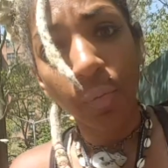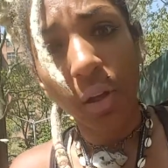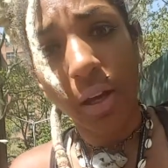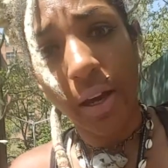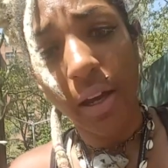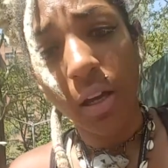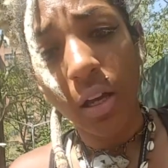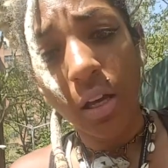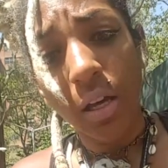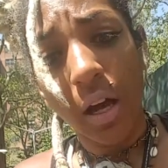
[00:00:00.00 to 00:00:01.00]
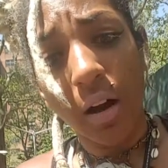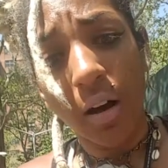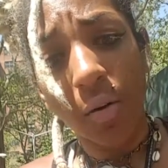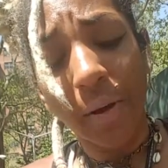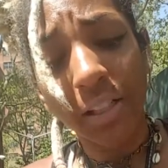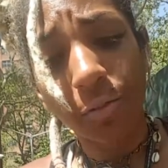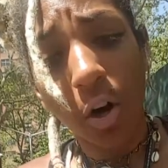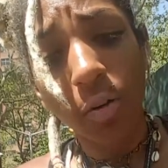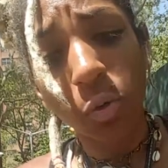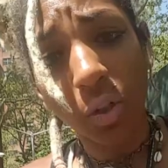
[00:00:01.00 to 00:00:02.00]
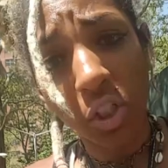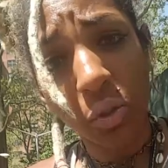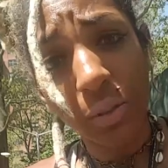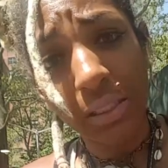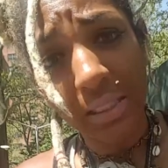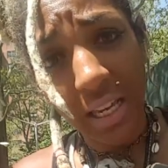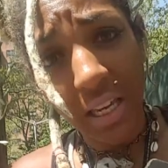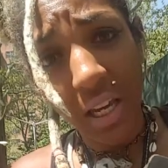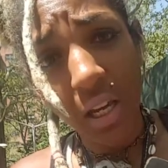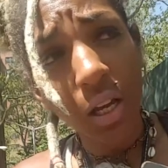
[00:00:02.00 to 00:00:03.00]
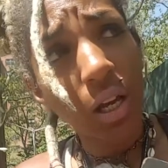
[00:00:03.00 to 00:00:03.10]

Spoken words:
Okay, as far as what she was saying,